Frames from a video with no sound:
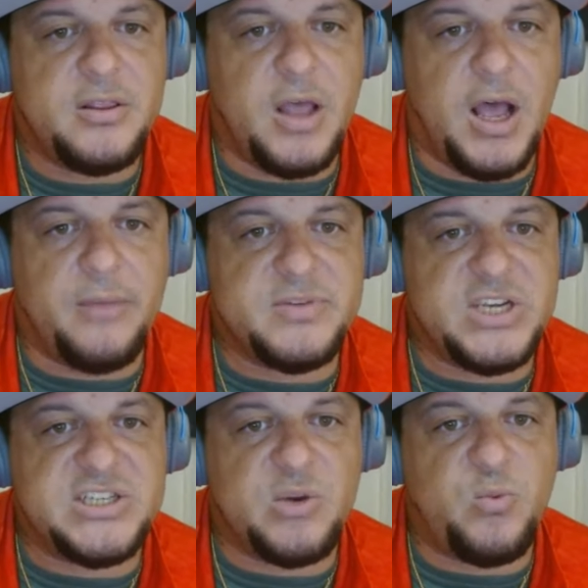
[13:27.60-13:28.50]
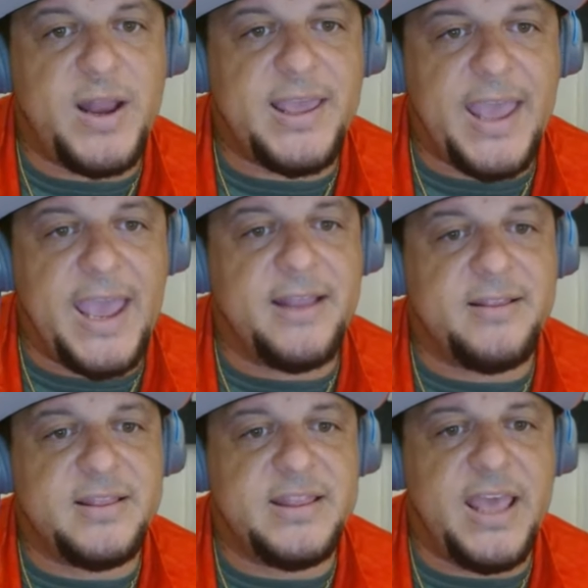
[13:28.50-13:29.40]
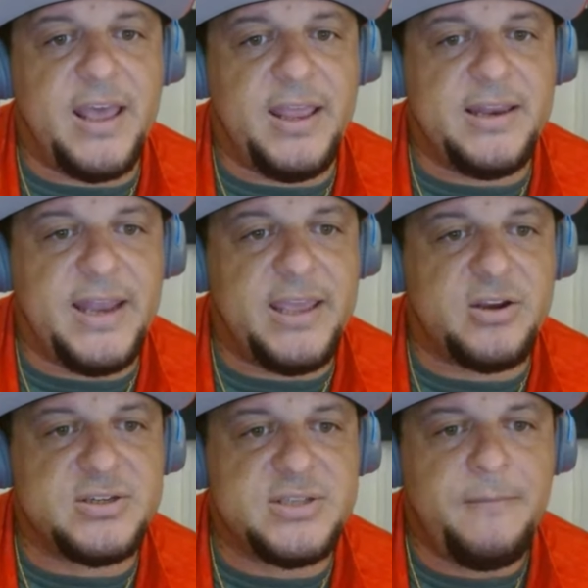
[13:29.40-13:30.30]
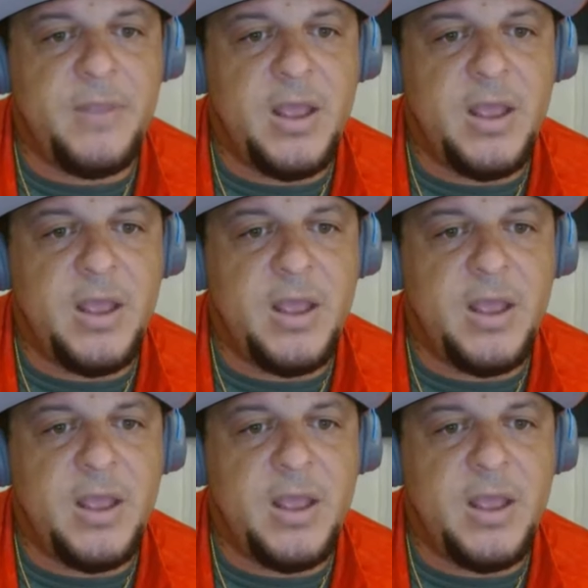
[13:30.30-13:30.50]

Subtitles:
JJ Redick and the LA Lakers.